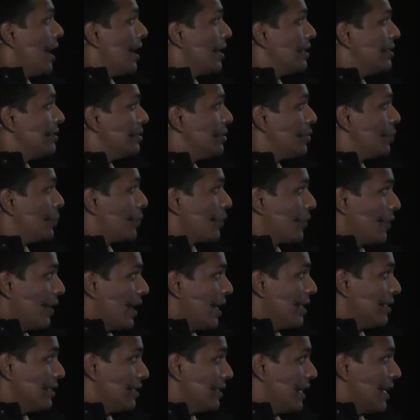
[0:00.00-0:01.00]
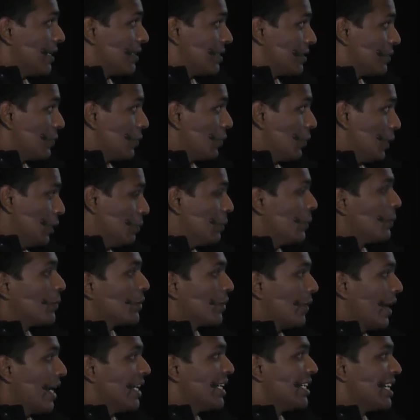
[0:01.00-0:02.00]
that will be
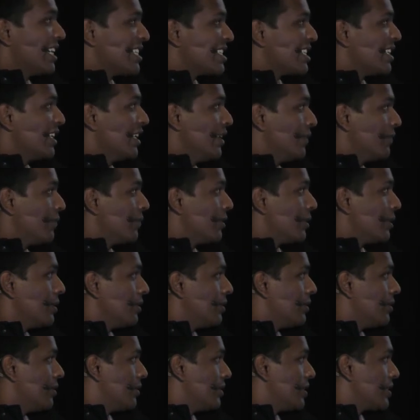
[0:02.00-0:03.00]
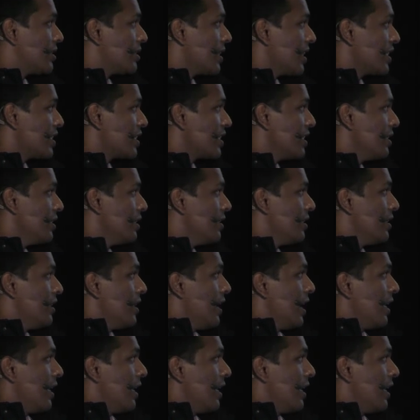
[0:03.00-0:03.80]
provided as an input to the session.